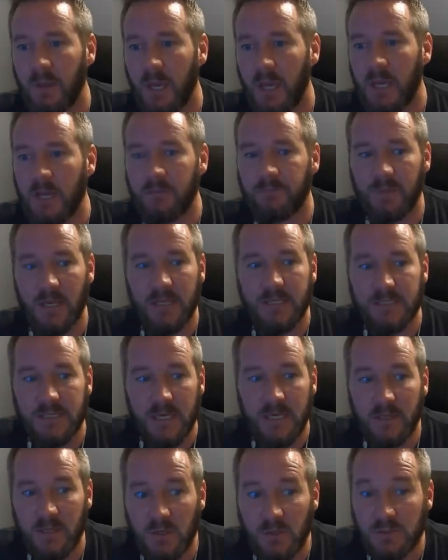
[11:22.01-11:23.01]
And if they
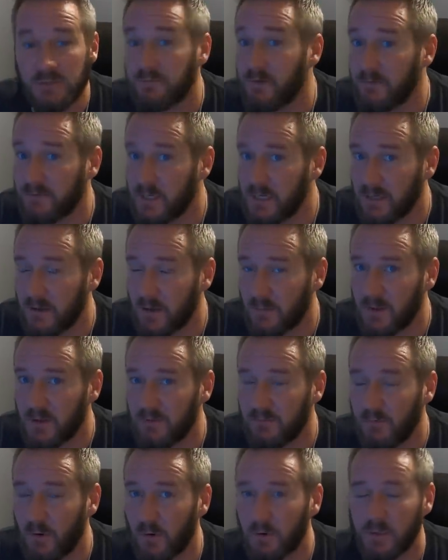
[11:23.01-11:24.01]
say to use
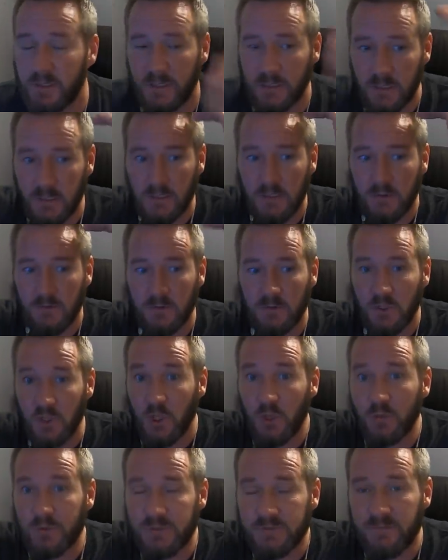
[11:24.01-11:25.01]
15W40,
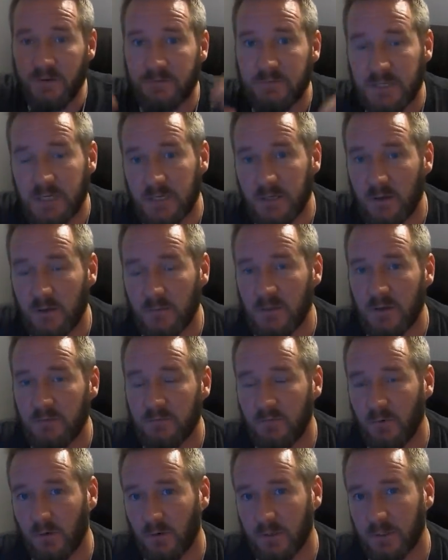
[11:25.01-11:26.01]
use
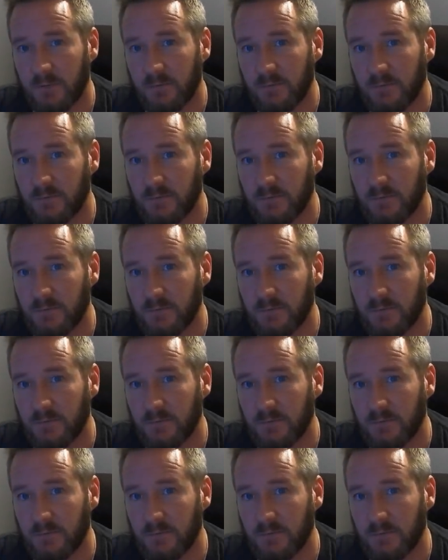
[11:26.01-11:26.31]
15W40.